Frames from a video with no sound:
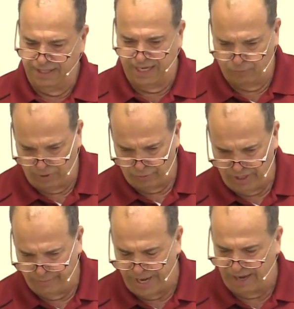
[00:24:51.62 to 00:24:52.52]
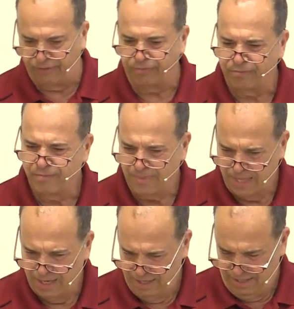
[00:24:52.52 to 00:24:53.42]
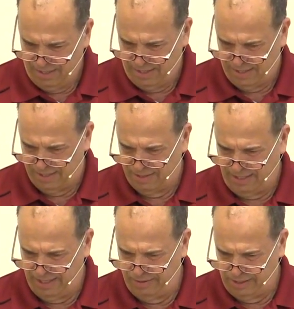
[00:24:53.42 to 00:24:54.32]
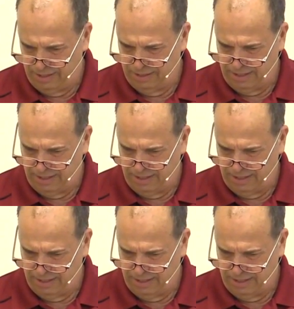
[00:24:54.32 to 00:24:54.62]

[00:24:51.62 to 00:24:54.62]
that we read about uh, in,